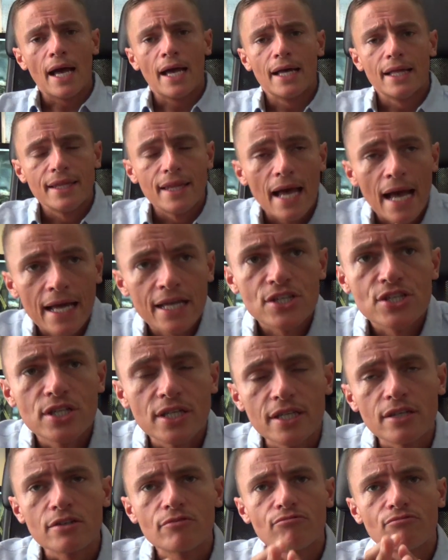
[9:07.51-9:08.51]
And
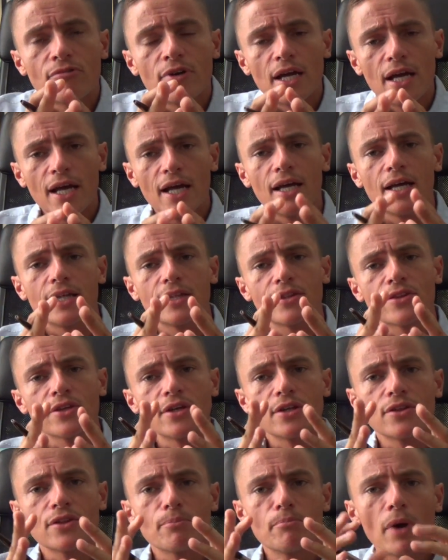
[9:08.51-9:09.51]
actually,
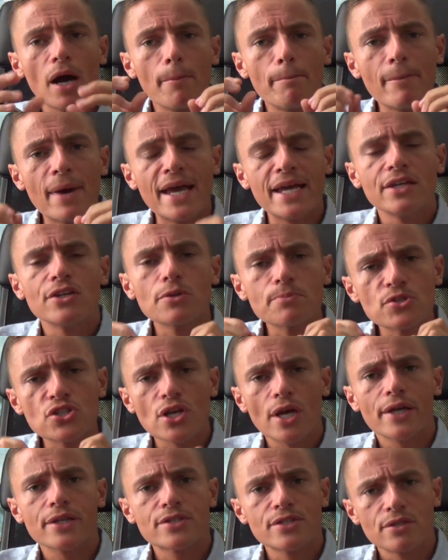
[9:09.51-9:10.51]
my main
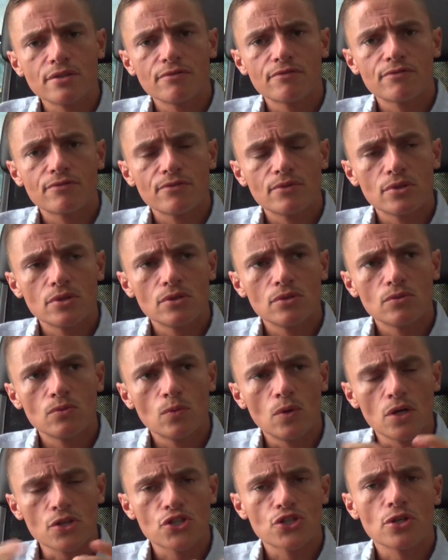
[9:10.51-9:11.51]
objective
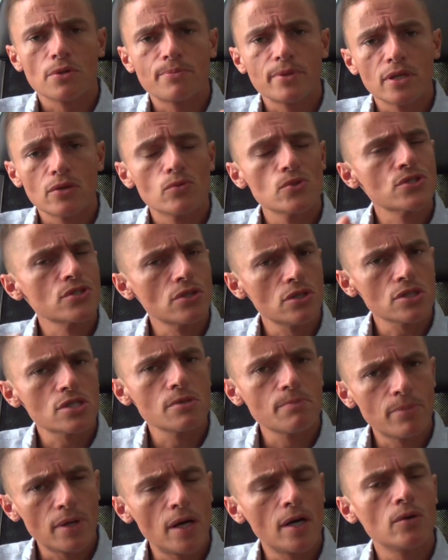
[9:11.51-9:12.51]
watch shopping was not
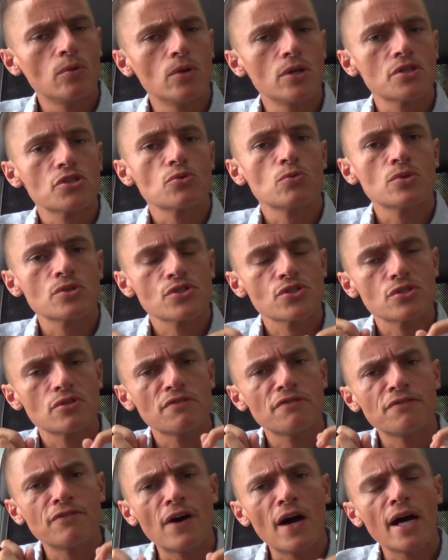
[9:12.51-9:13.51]
to buy a watch, was to
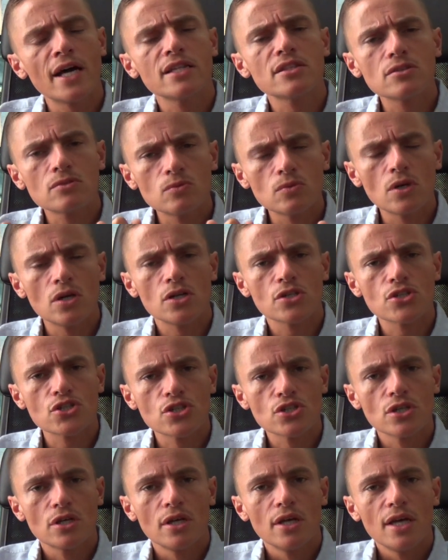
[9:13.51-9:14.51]
find a
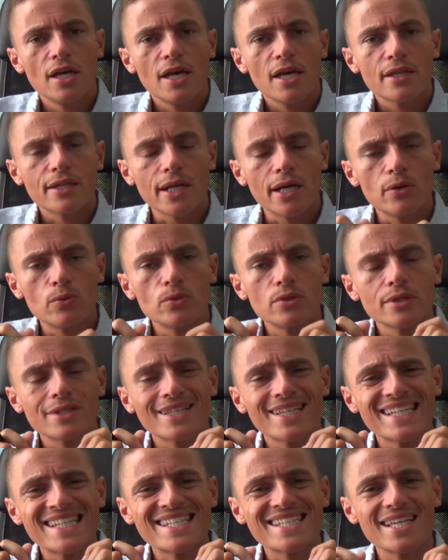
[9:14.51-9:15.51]
watch that I will
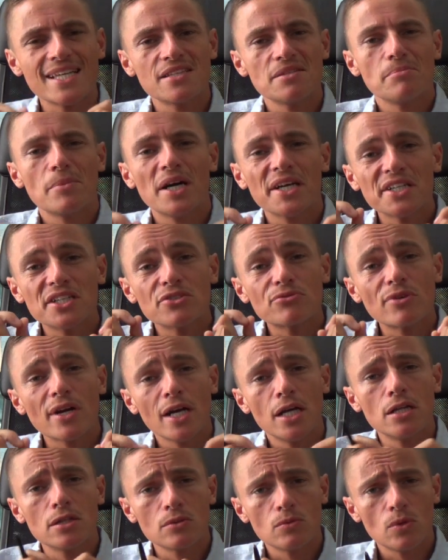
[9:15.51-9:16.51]
consider my
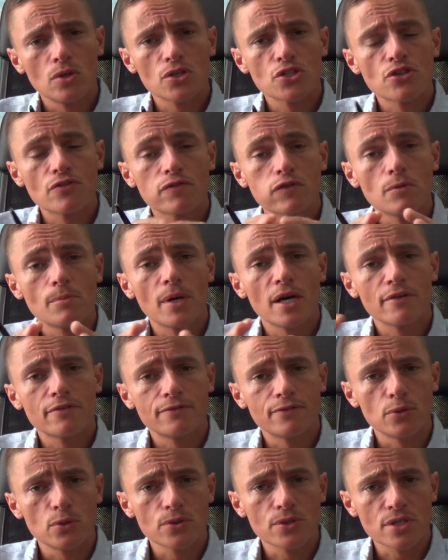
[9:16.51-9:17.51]
grail watch for my
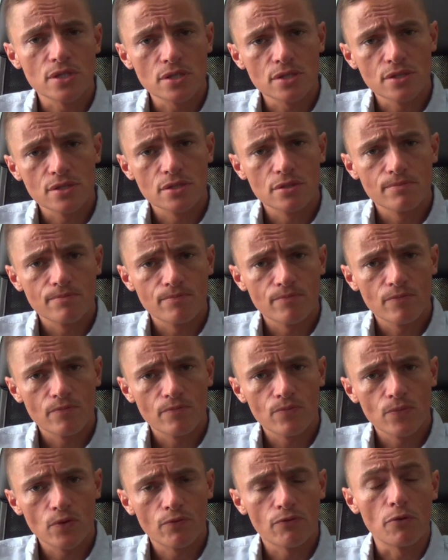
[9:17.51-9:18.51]
40s,
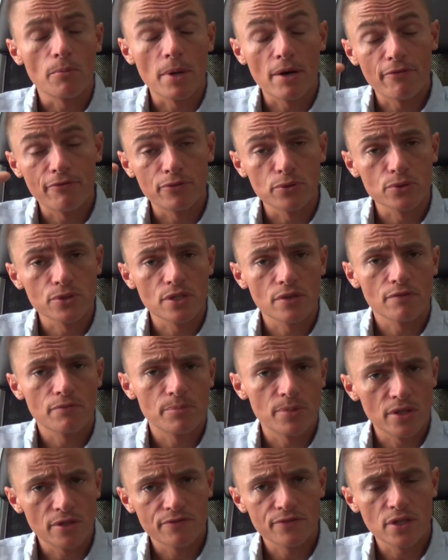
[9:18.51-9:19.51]
for my
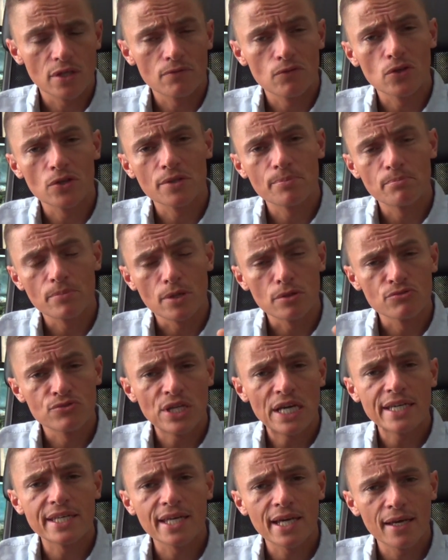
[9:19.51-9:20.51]
40th birthday. I've got a
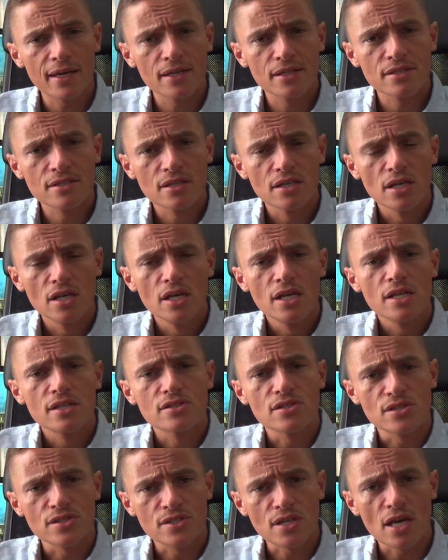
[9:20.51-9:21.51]
decade
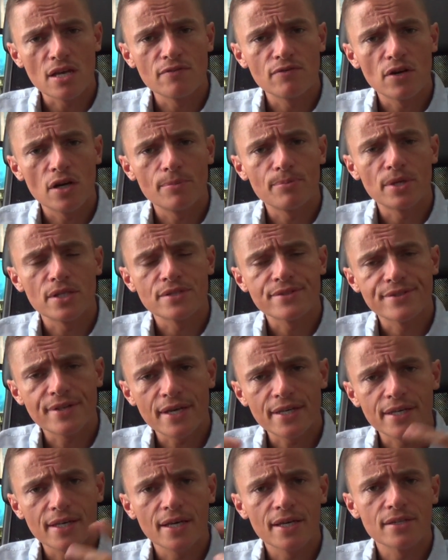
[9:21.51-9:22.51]
to save up, a
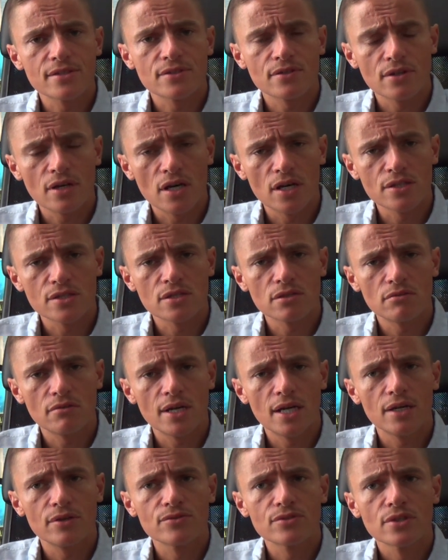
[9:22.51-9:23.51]
decade to hunt
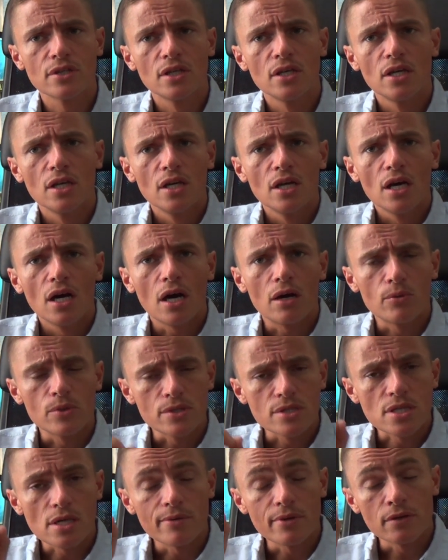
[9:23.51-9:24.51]
around. I
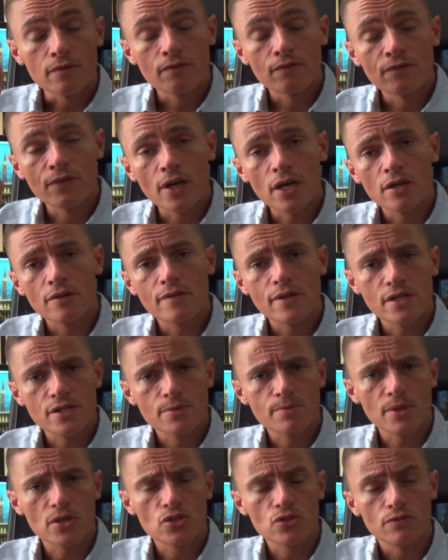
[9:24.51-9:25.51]
want something very, very
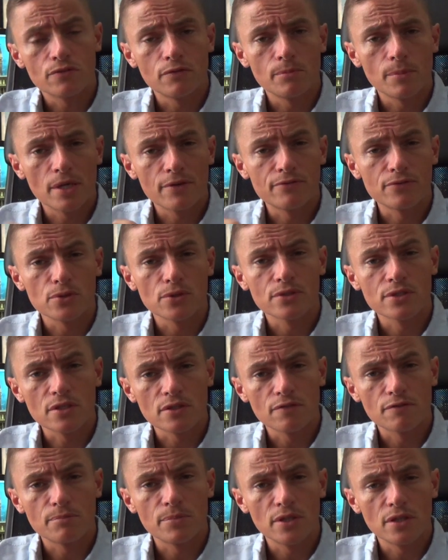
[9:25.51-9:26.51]
special for my
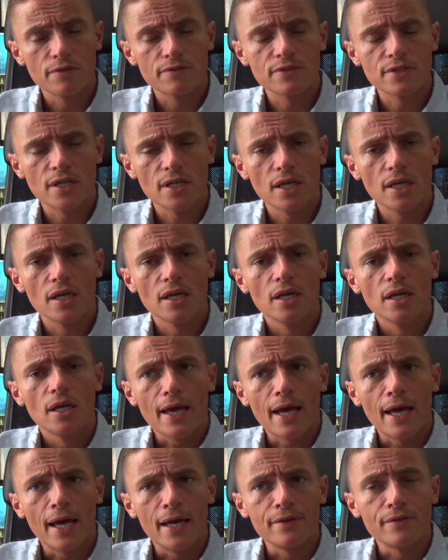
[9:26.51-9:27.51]
40th birthday,
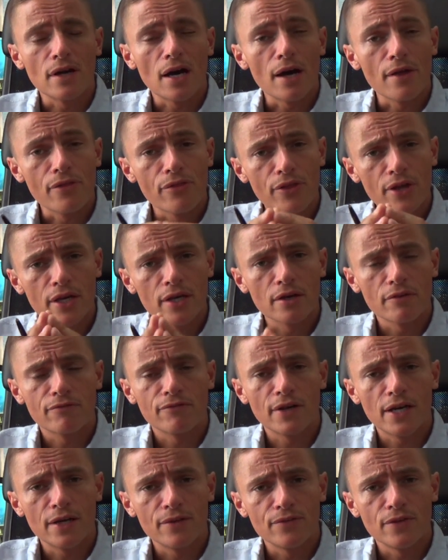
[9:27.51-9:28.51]
and I think I
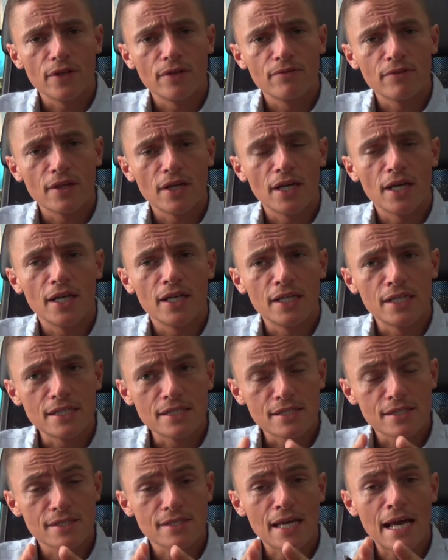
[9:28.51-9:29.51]
found it. And
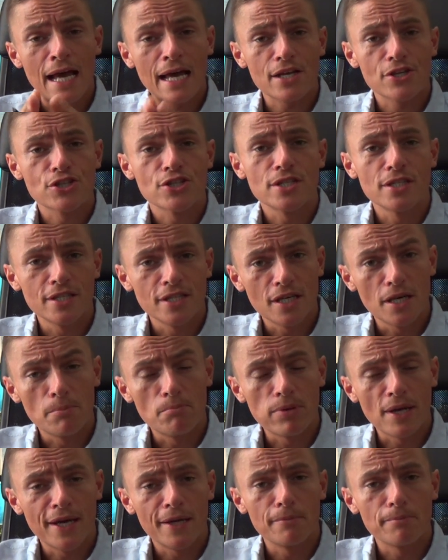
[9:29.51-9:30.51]
it's actually a
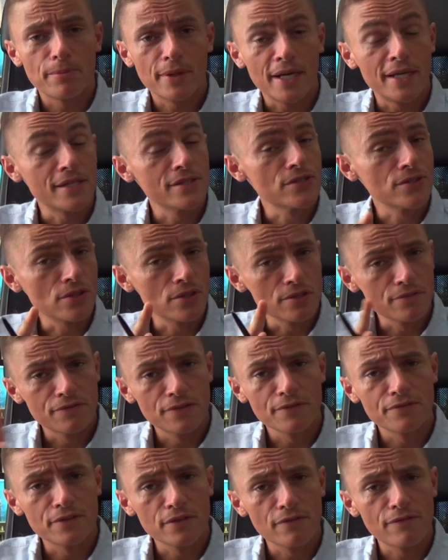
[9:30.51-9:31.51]
Blancpain. It's not a
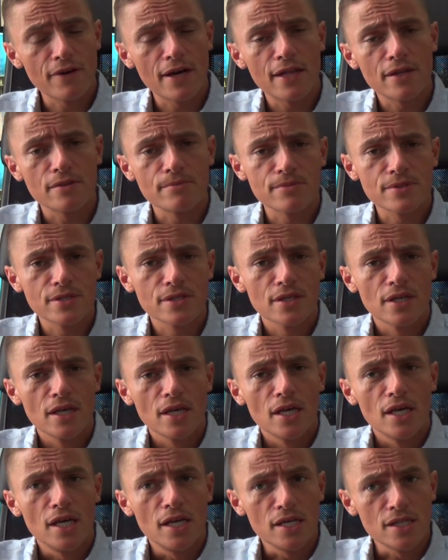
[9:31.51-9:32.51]
50 fathoms.
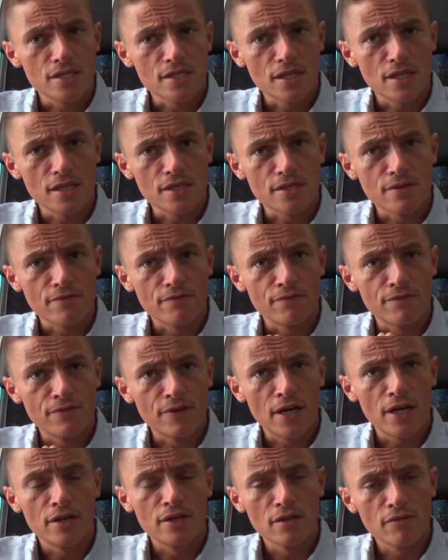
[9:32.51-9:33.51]
It's a
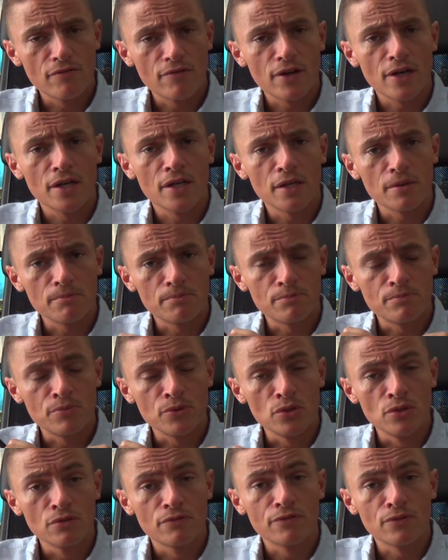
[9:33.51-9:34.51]
very, very
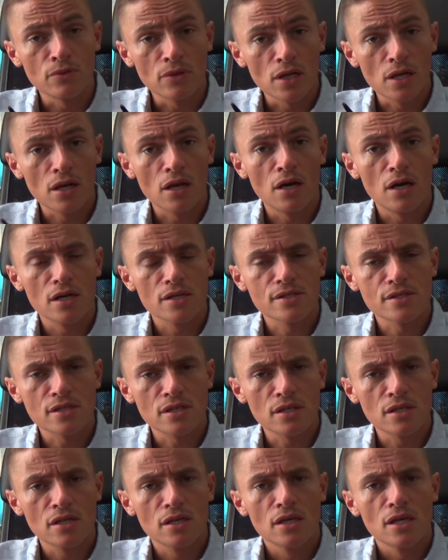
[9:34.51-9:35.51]
beautiful,
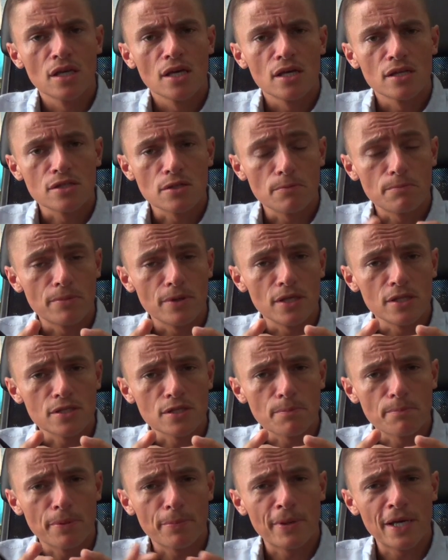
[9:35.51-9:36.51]
classy,
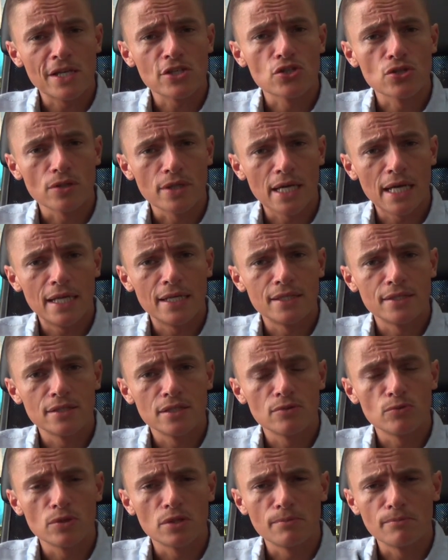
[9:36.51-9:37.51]
it's a perpetual
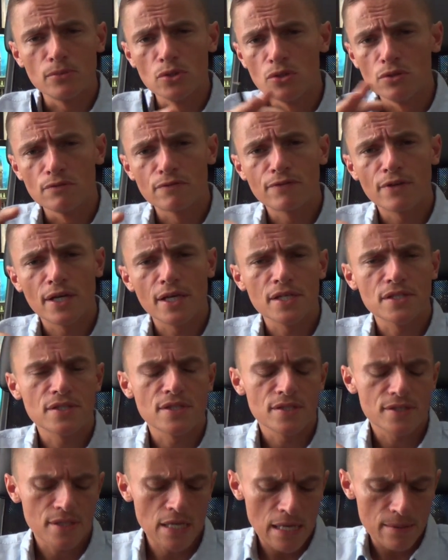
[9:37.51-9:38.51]
calendar with a moon
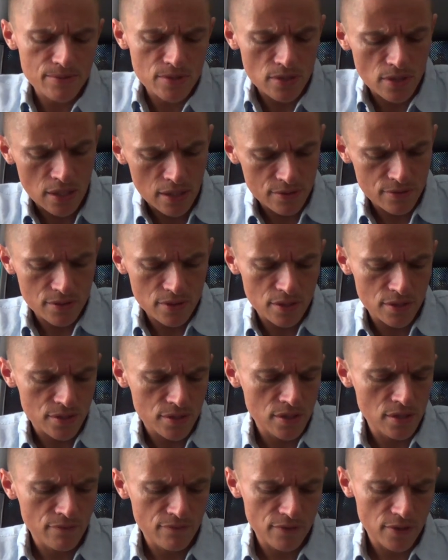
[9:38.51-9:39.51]
phase. It's absolutely, I'll
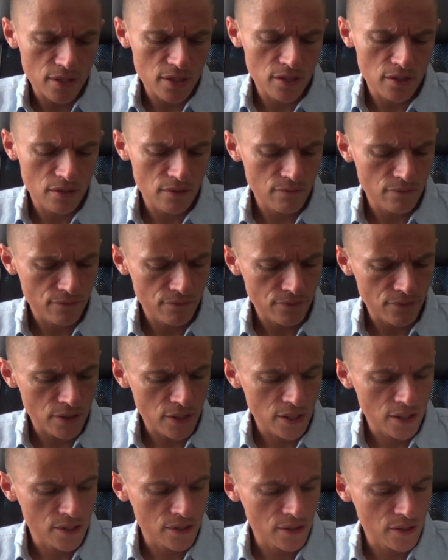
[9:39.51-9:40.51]
see if I can
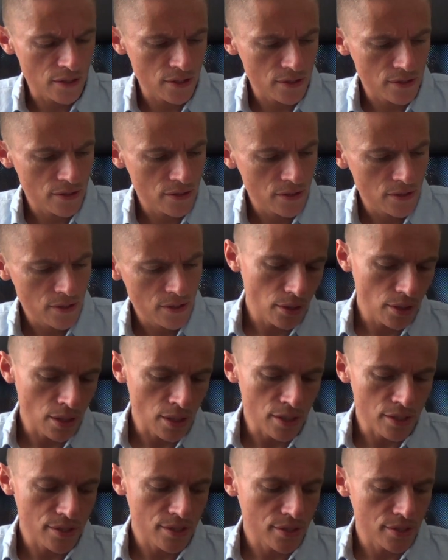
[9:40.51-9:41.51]
find it.
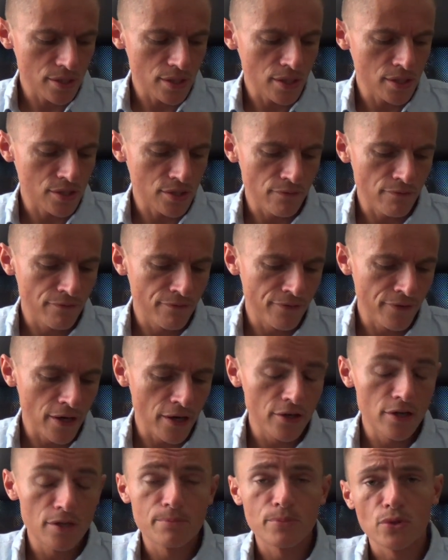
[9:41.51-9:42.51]
It's a
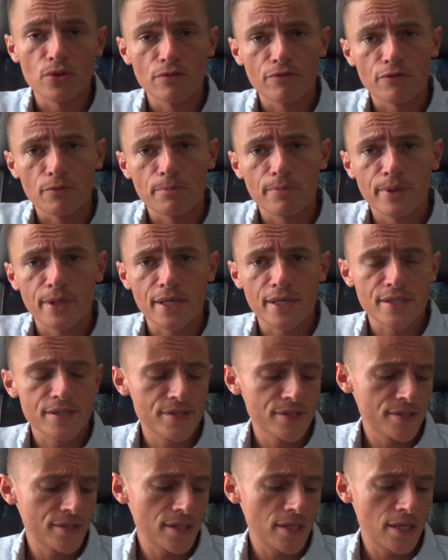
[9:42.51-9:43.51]
very beautiful
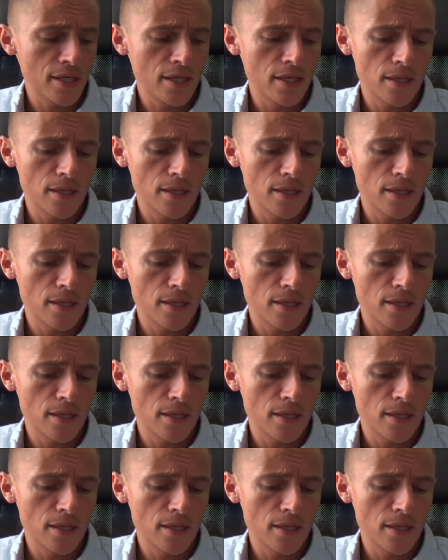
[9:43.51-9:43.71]
piece.